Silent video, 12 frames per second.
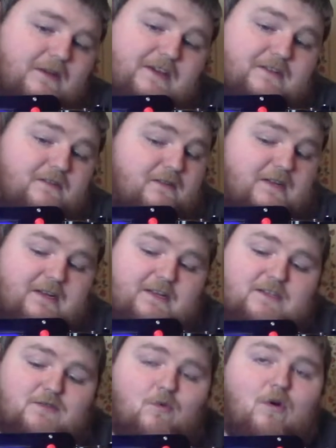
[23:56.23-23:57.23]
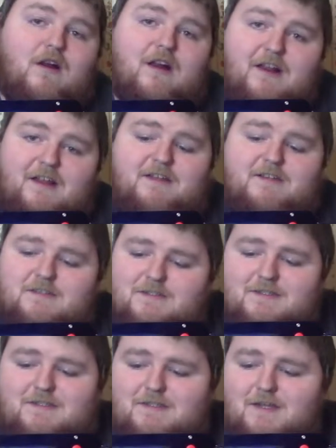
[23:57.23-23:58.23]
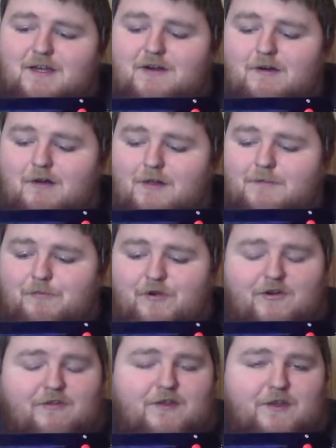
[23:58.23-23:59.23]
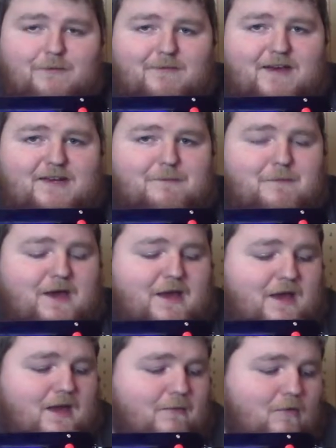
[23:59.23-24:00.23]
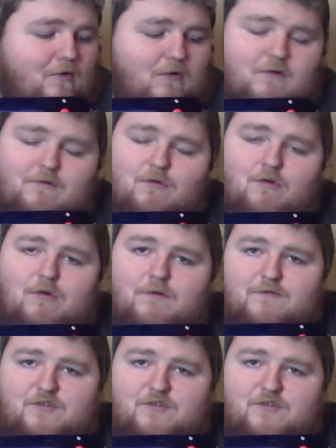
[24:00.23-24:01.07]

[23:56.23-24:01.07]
it is what it is. It's a $100 printer that you may have to pay more for